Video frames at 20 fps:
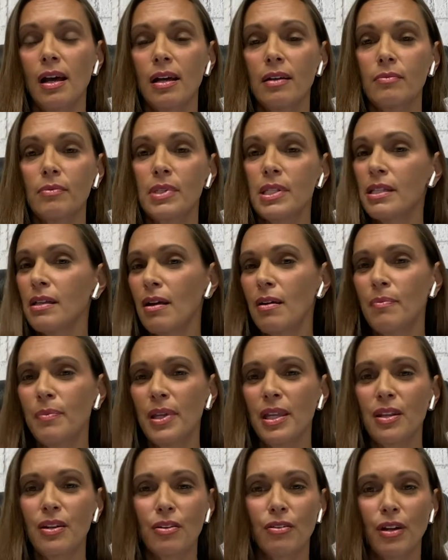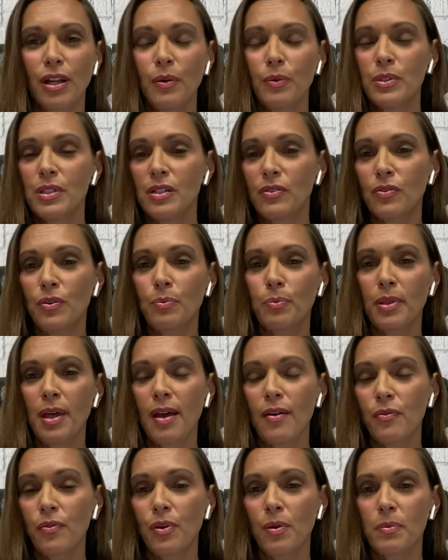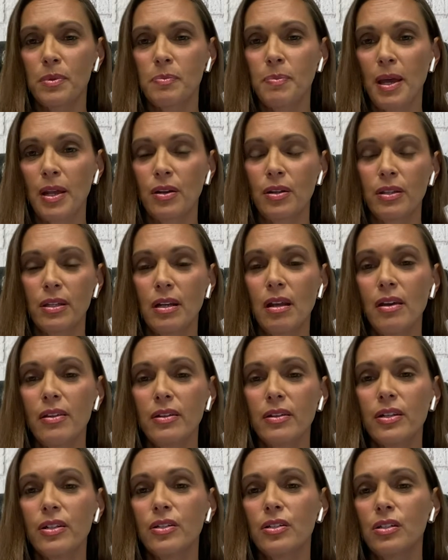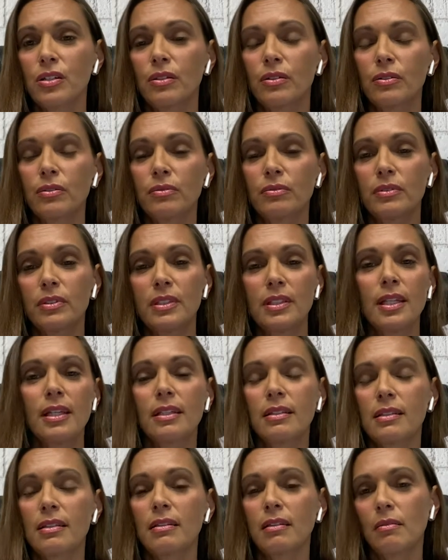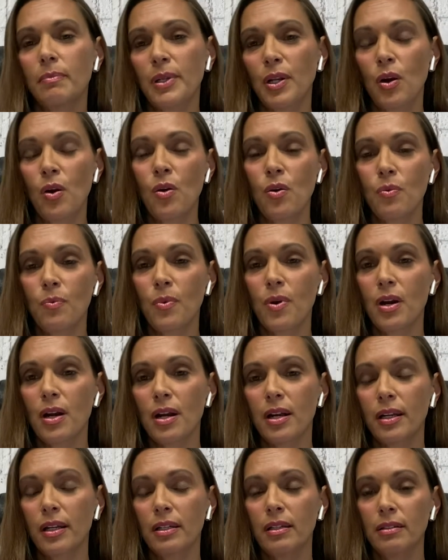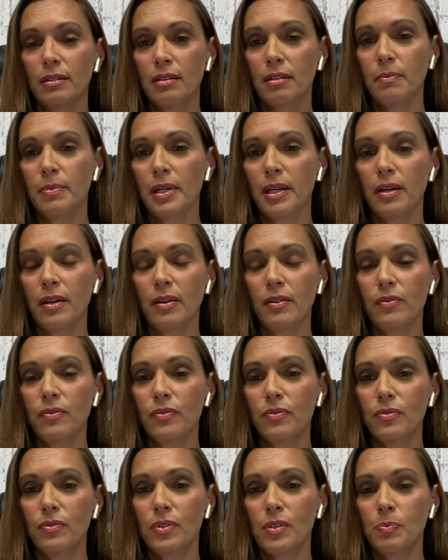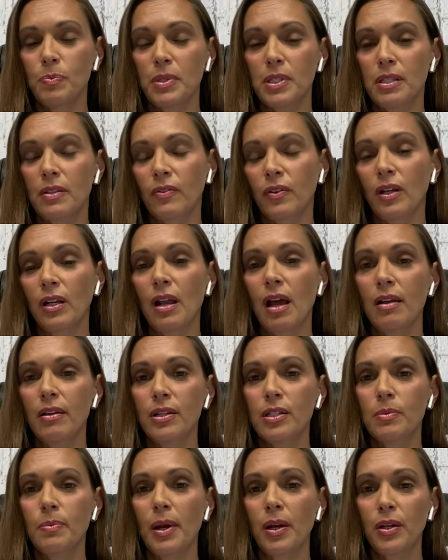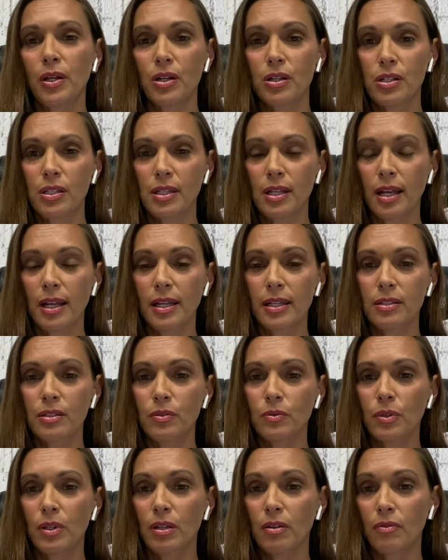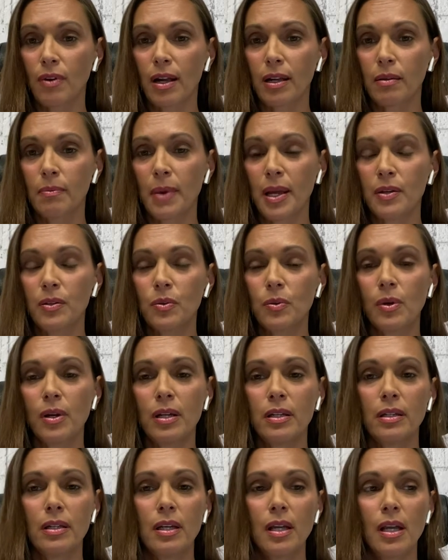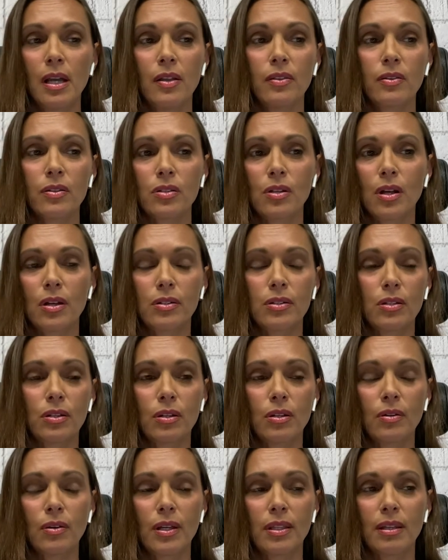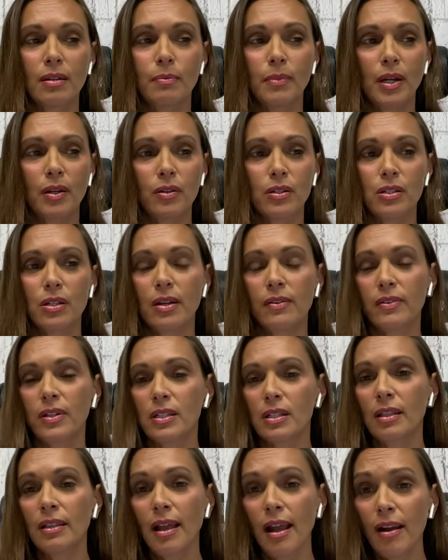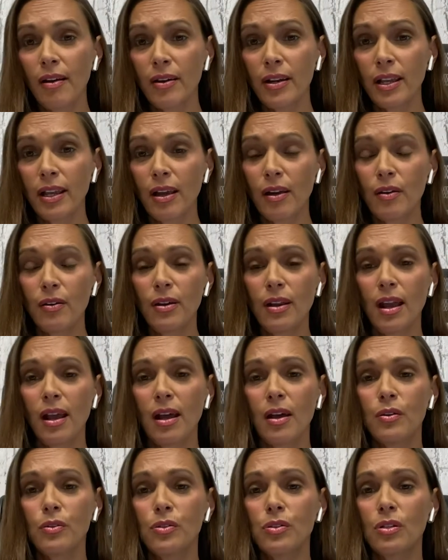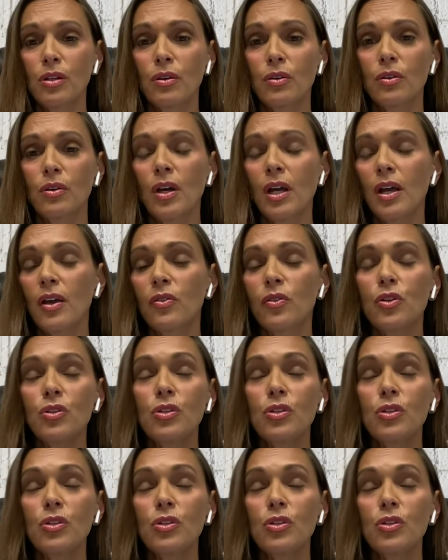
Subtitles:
Some integrate with different platforms better than others, so it takes a little bit of homework and a little bit of specific knowledge about your site to really recommend one. There's also, I think Microsoft has Clarity out now, so there's